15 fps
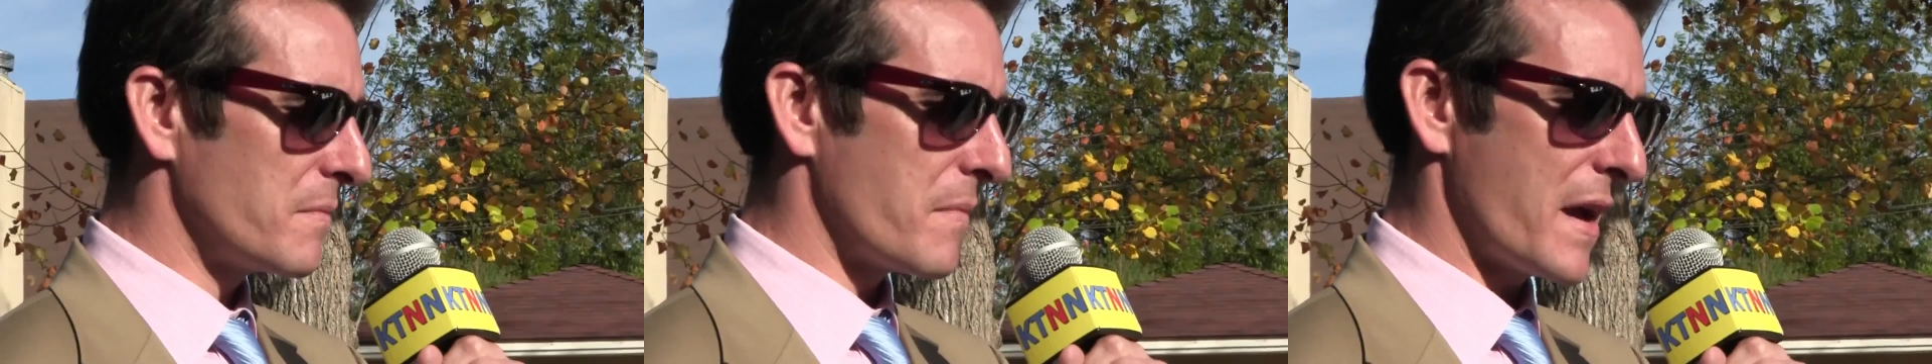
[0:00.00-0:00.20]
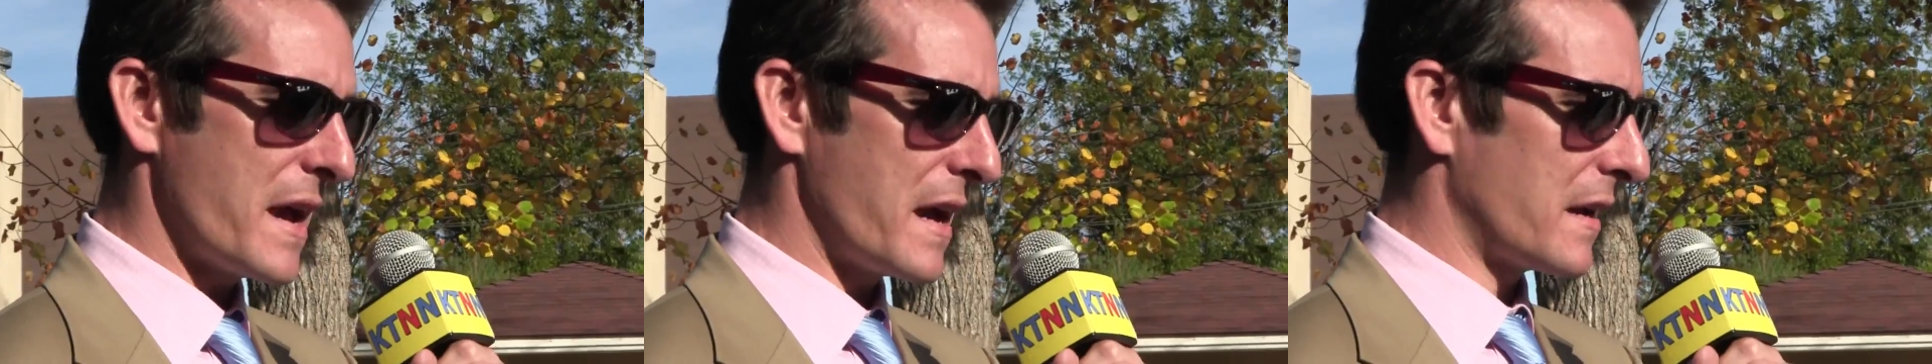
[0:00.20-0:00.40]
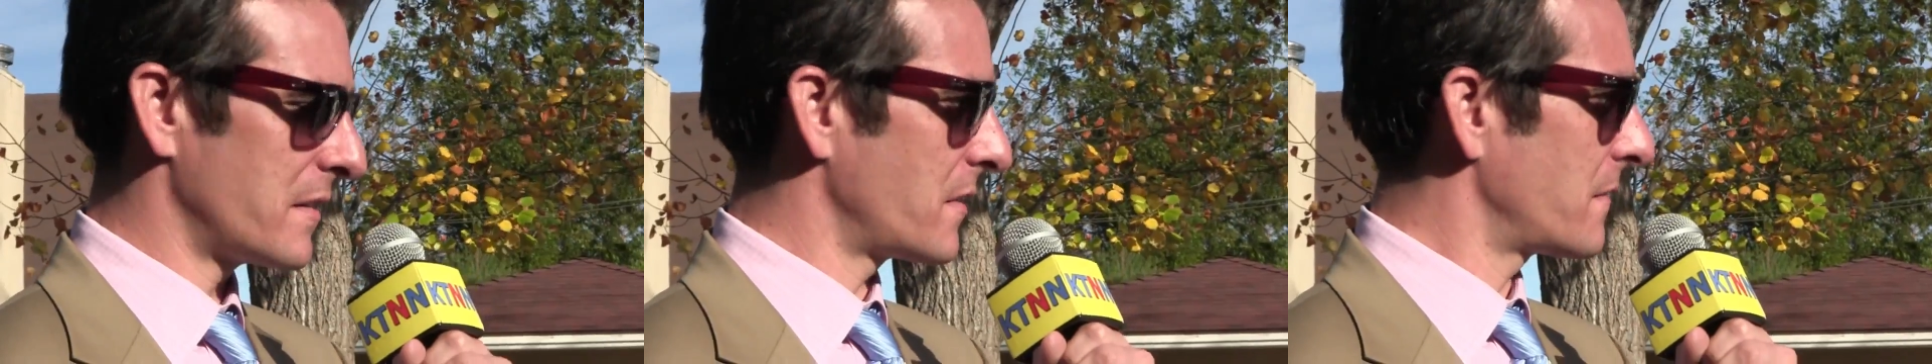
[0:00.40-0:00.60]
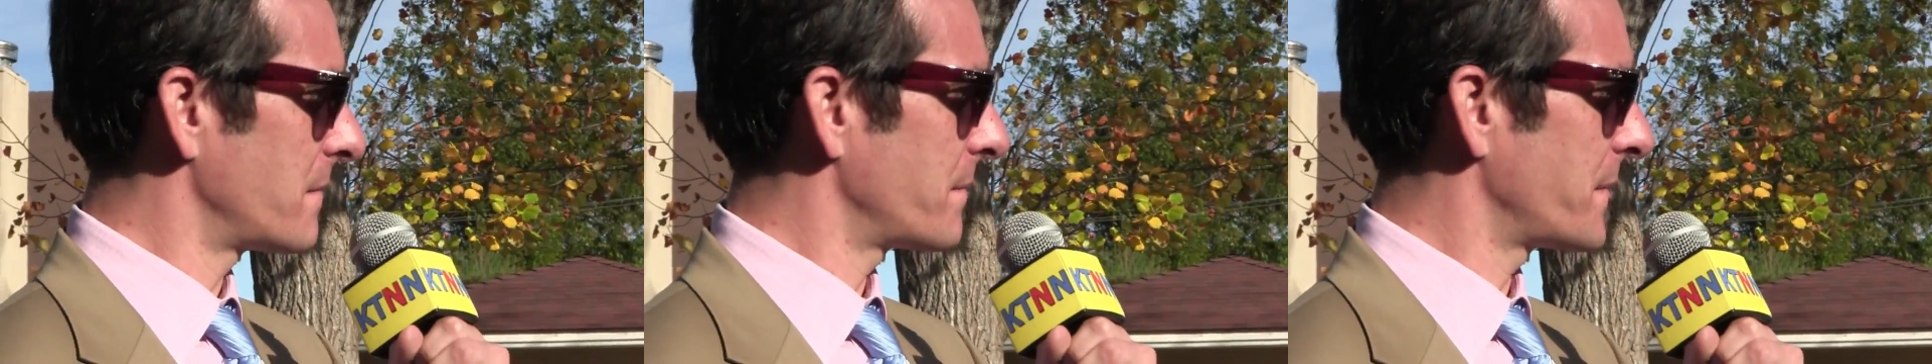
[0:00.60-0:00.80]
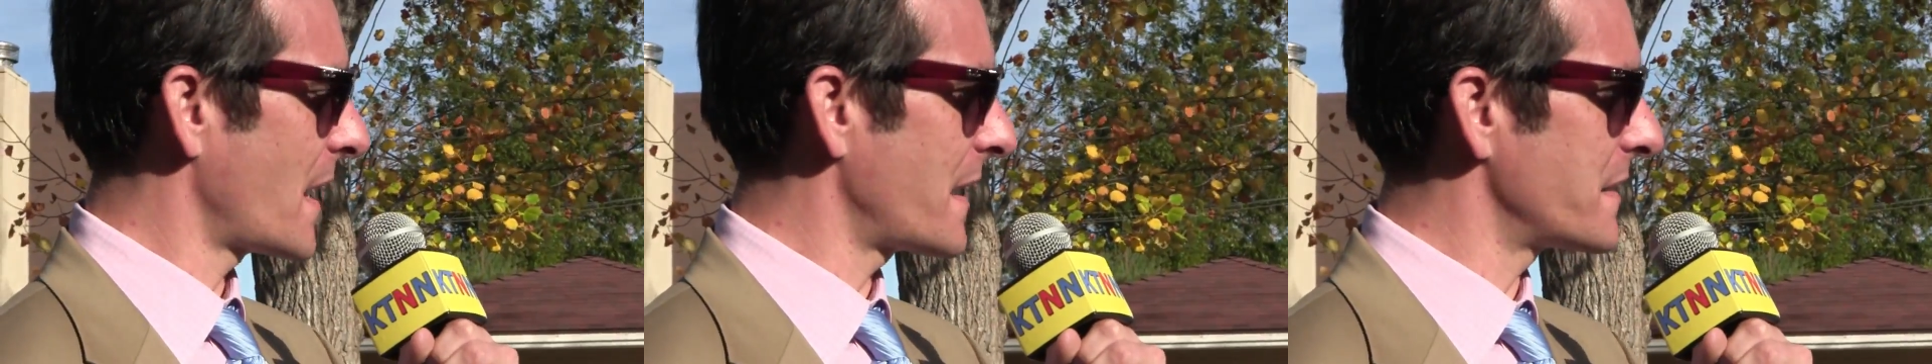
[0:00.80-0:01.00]
Man,
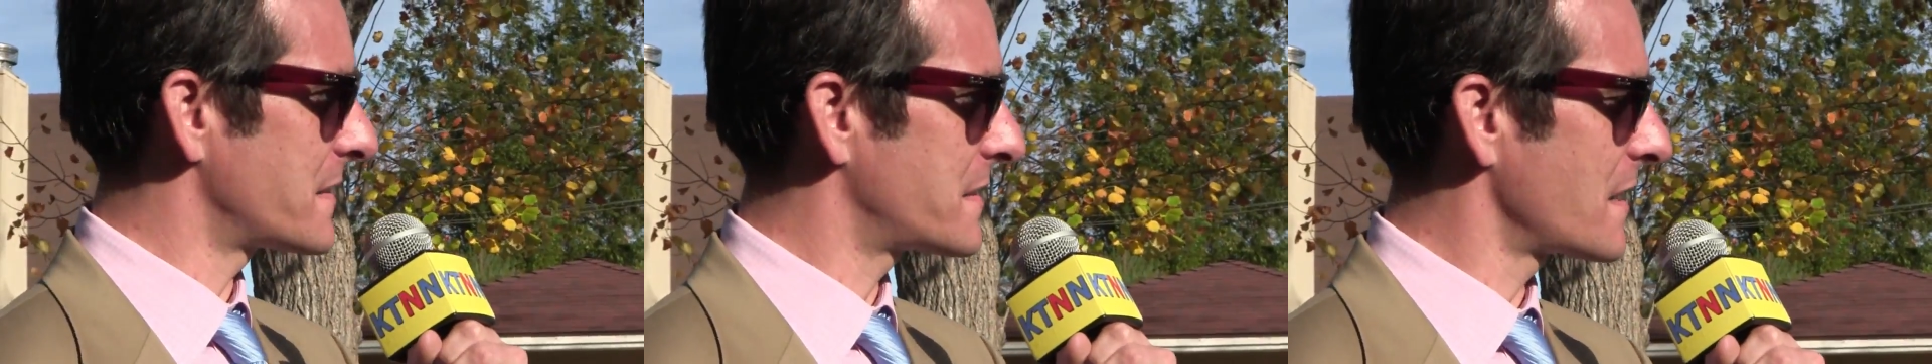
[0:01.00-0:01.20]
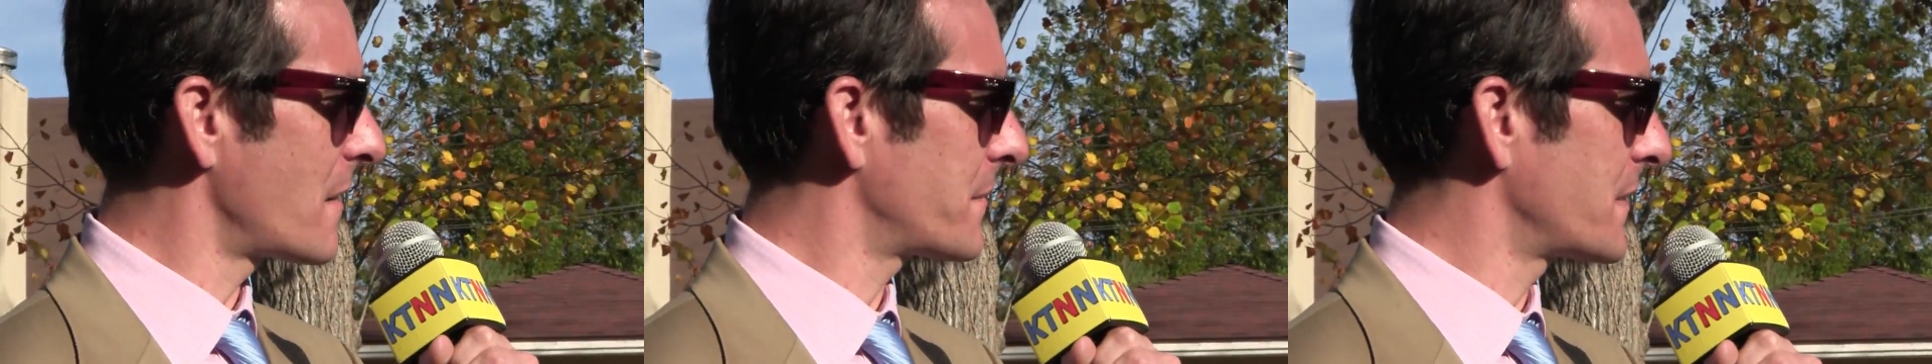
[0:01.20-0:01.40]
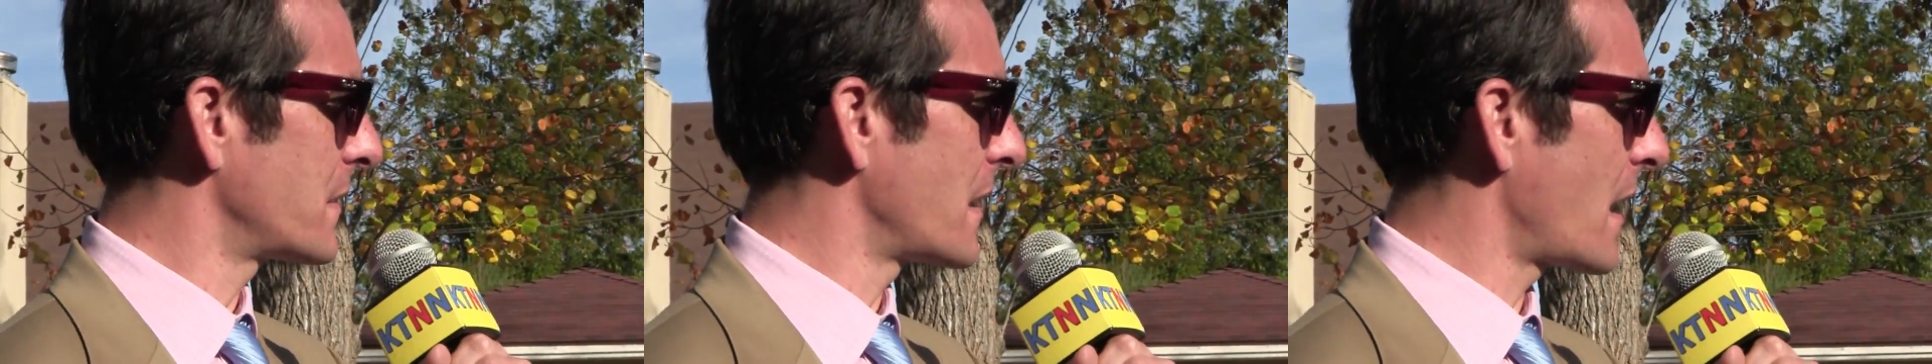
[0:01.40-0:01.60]
that is something.